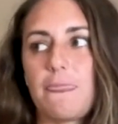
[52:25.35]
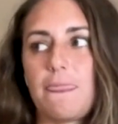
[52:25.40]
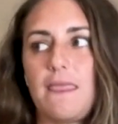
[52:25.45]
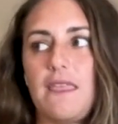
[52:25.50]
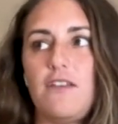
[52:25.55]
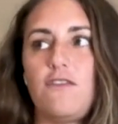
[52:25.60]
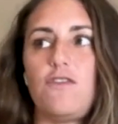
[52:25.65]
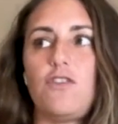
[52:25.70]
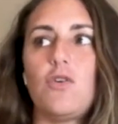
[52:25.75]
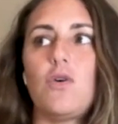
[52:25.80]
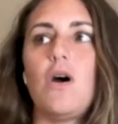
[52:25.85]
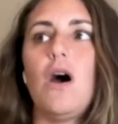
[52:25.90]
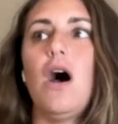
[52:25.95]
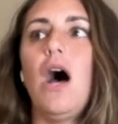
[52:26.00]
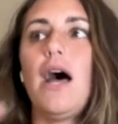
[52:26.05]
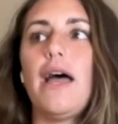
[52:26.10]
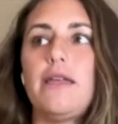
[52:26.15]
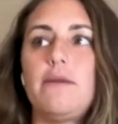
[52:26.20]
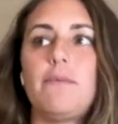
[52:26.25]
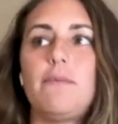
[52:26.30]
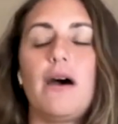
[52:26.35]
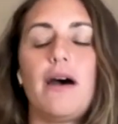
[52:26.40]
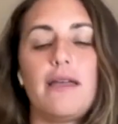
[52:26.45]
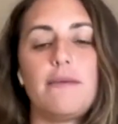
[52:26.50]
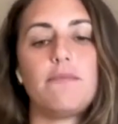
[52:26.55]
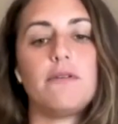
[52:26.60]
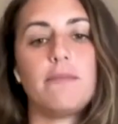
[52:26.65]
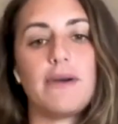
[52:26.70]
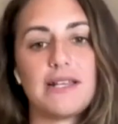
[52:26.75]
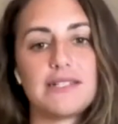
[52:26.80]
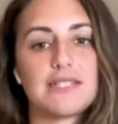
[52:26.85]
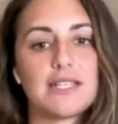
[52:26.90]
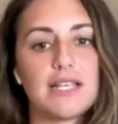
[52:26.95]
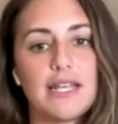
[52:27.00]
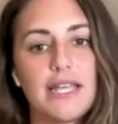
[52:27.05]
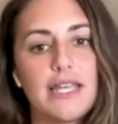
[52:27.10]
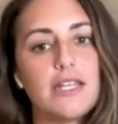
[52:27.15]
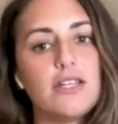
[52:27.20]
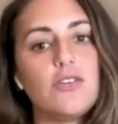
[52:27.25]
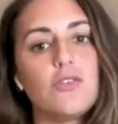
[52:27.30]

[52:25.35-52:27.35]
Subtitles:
if you're hyper masculine,